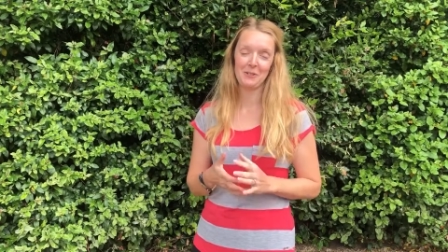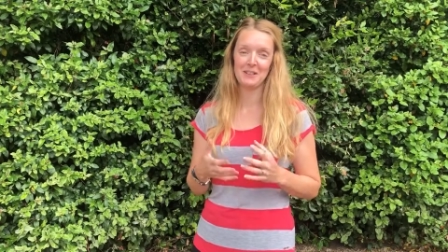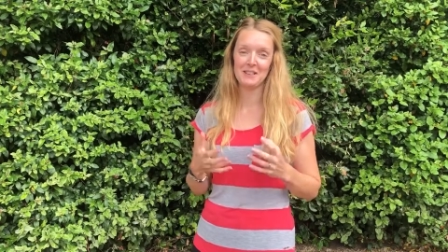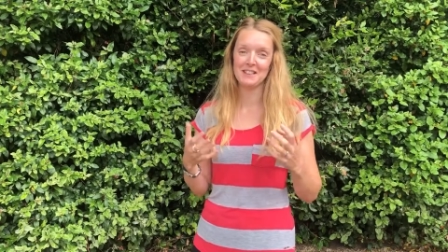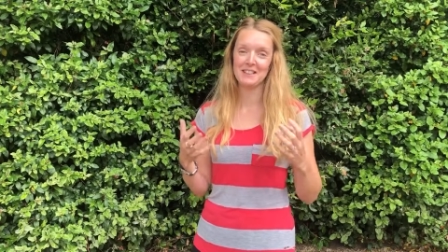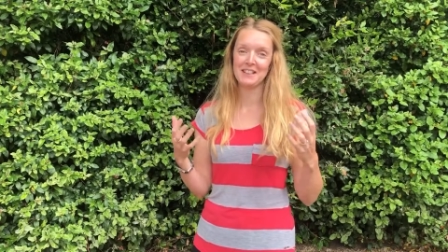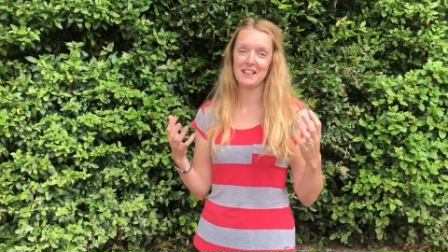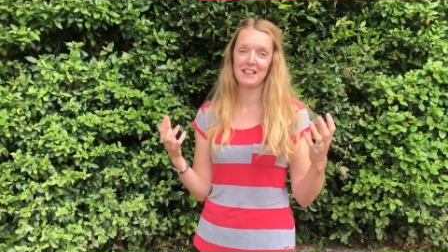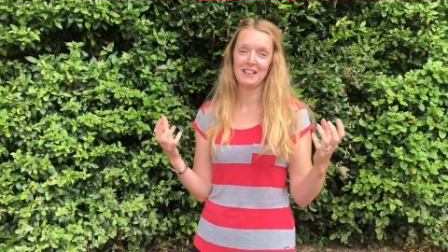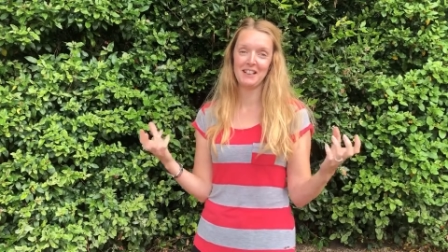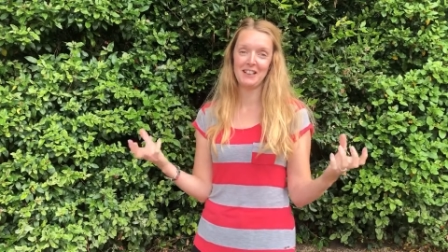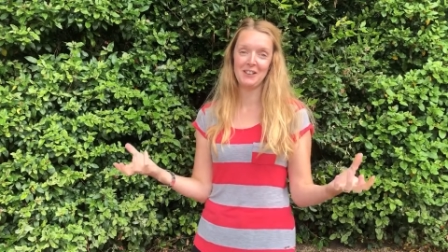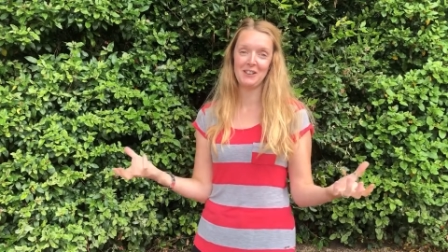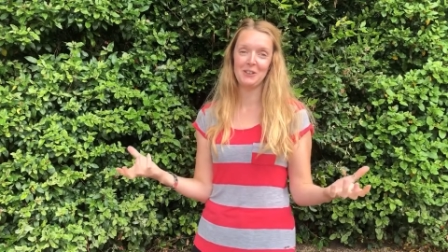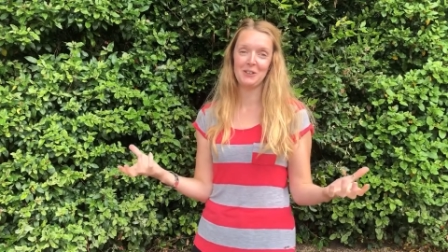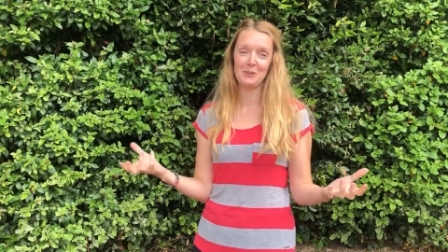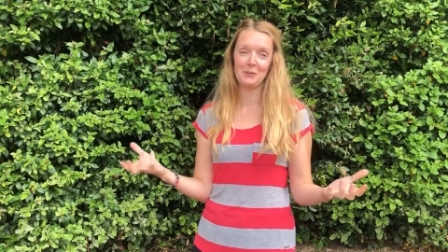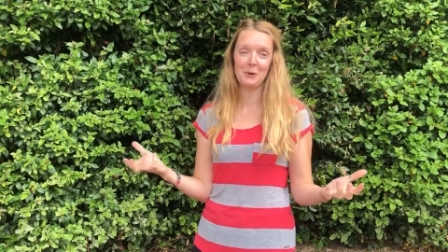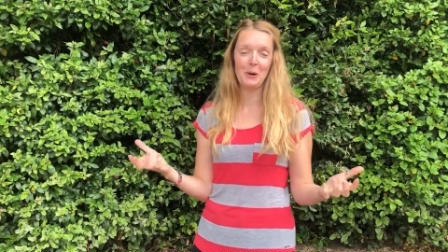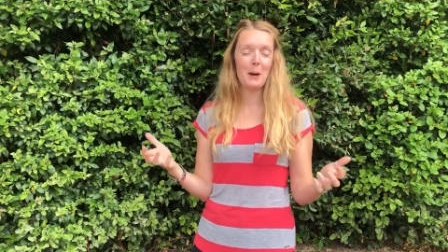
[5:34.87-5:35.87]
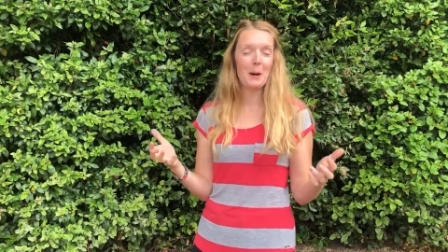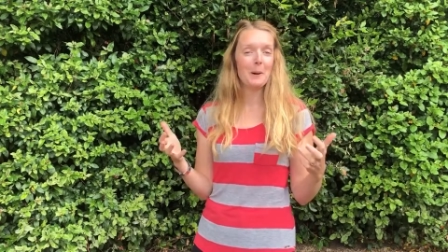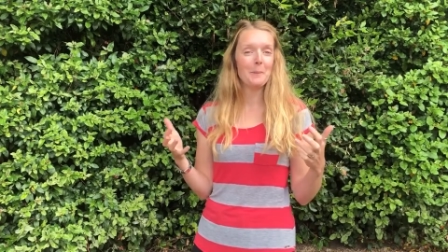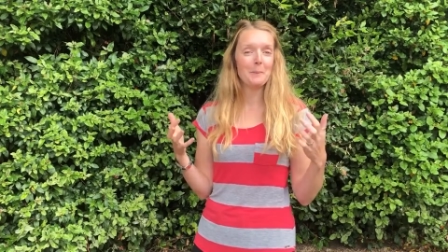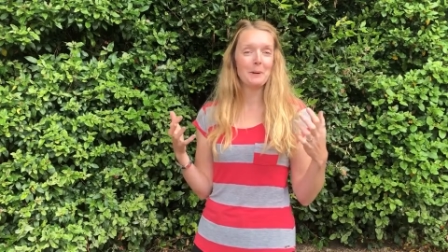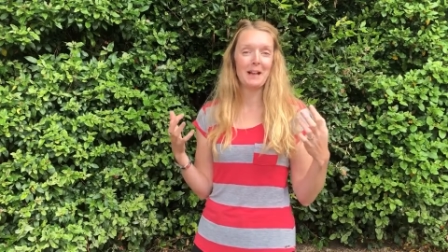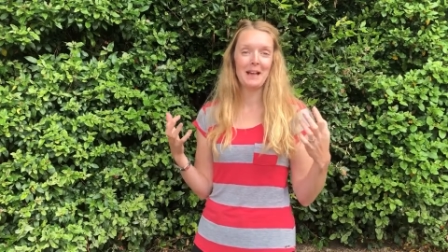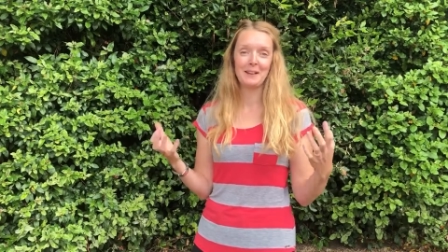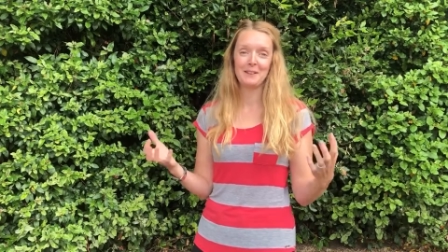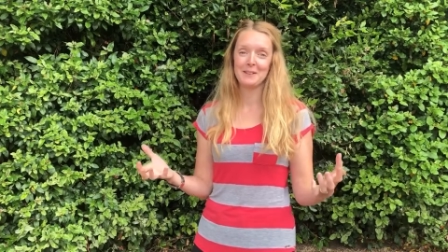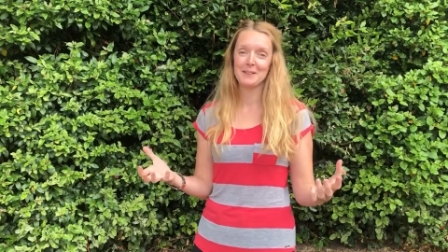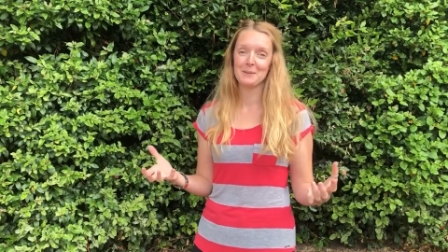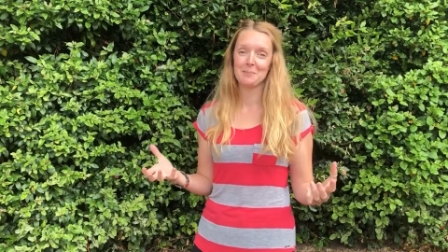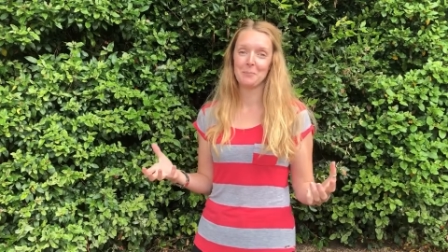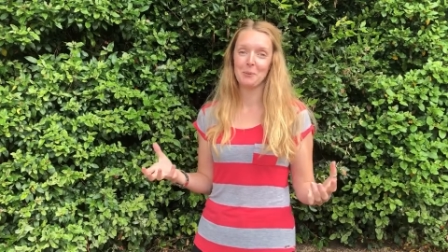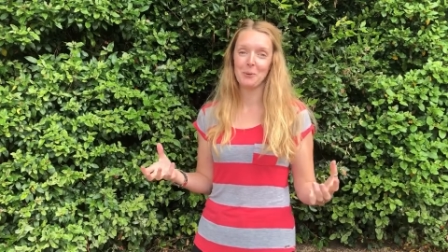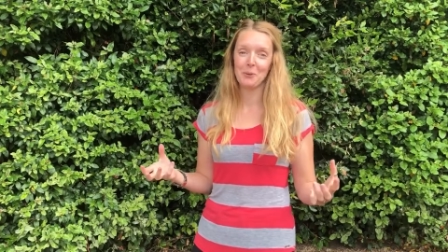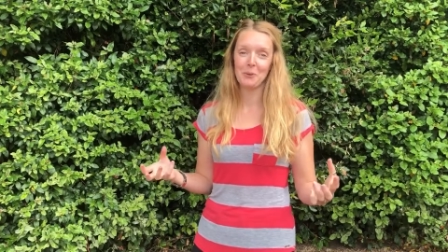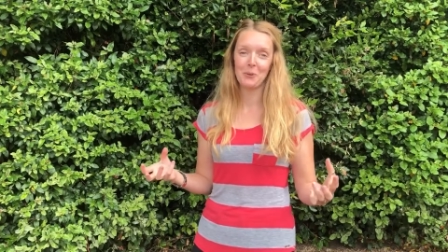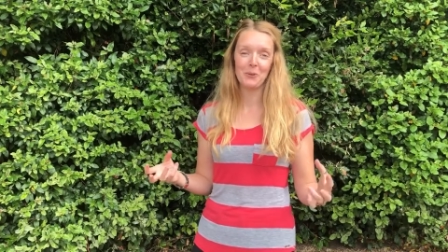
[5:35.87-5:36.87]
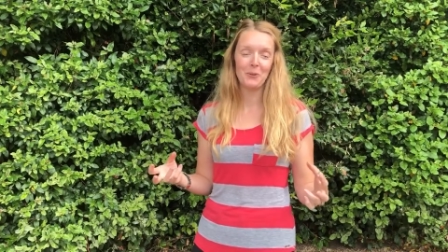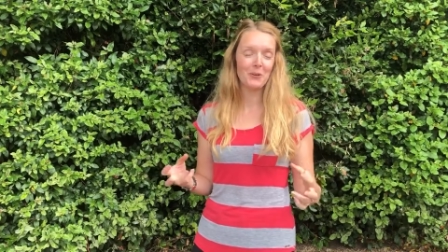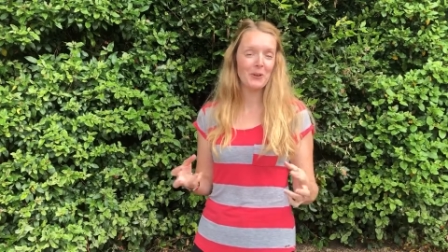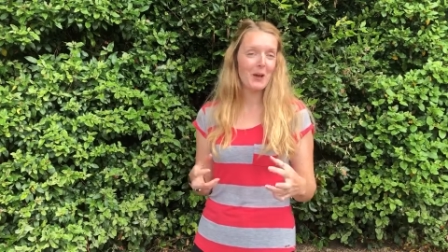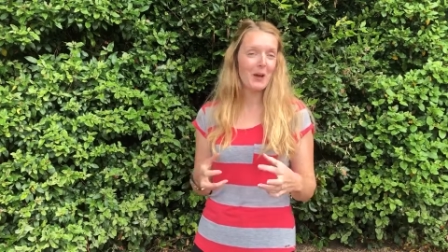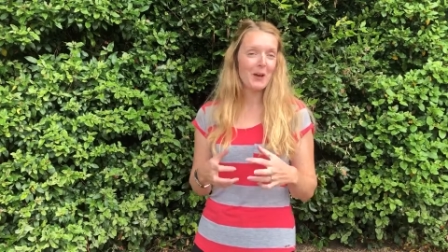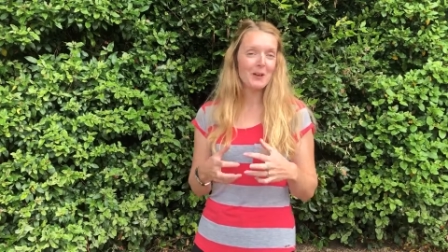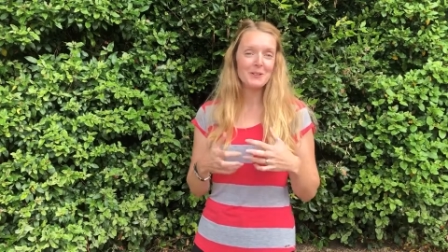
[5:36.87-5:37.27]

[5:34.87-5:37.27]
It's certainly you playing the sports,